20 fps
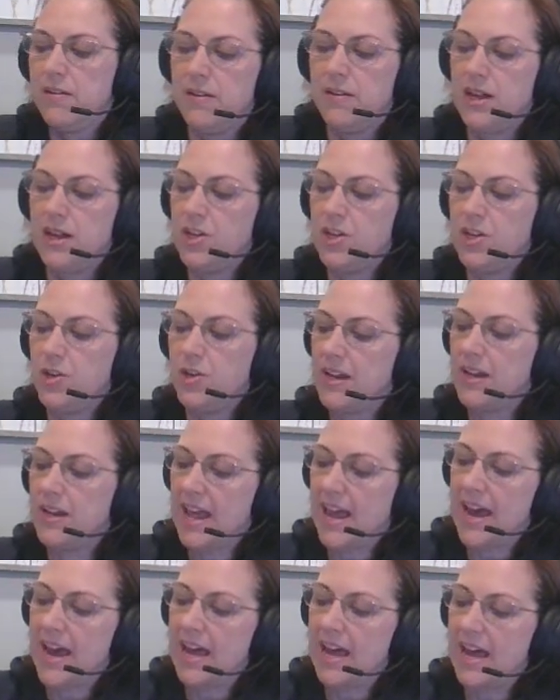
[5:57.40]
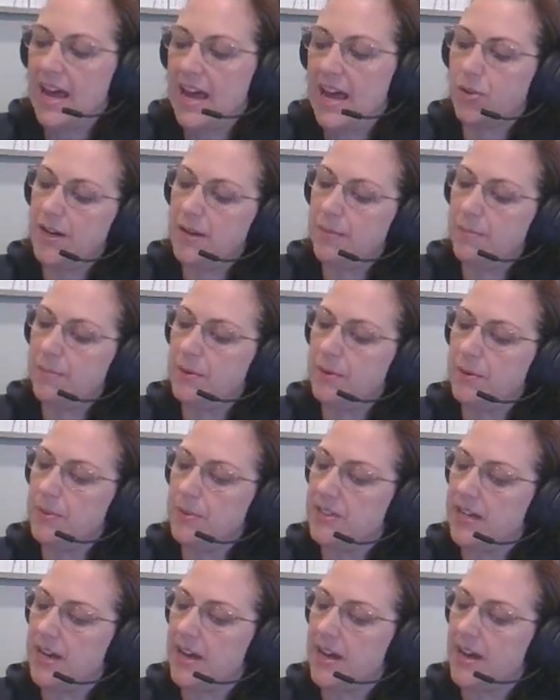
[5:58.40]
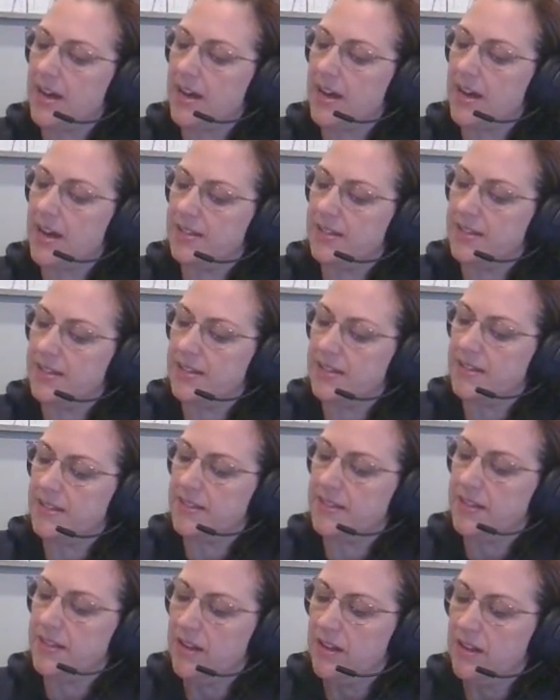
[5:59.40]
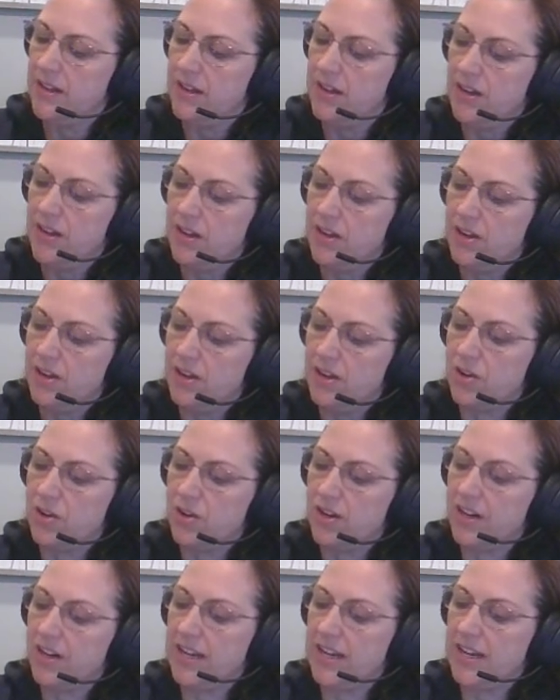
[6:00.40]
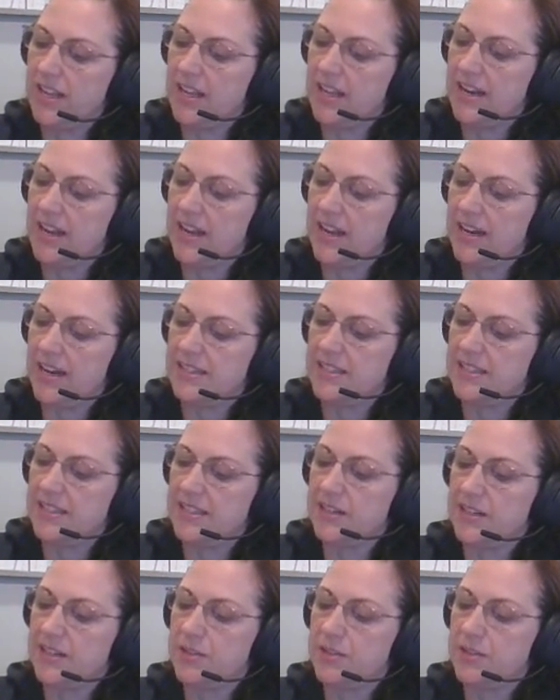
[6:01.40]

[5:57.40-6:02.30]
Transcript: And you can add three to both sides. You're going to get that x equals